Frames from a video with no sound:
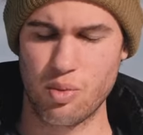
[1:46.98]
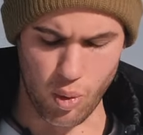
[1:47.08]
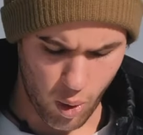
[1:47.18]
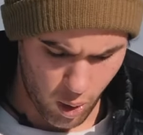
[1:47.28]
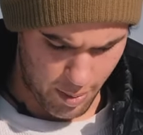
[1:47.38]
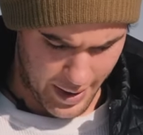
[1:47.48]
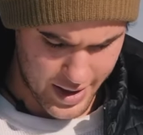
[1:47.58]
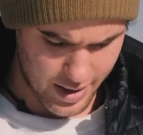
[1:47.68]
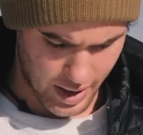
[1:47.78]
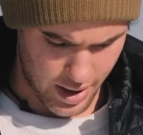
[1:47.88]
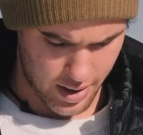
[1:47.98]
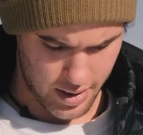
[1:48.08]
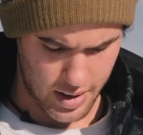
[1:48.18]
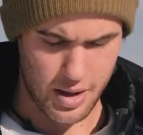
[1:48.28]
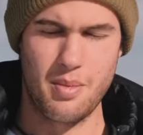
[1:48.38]
wool base layer.
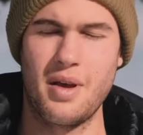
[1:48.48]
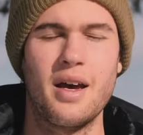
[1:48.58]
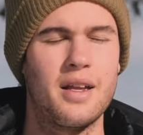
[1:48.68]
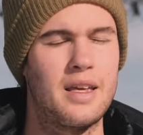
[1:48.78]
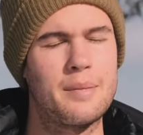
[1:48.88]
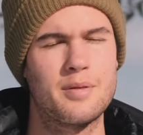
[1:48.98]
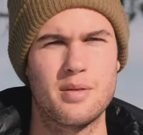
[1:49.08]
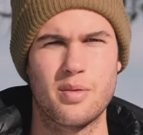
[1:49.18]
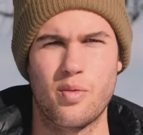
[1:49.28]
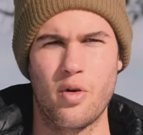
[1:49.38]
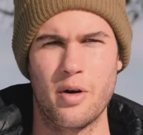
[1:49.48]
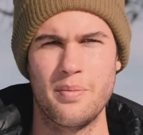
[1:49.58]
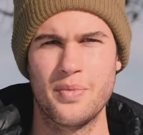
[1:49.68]
Man, it keeps me warm,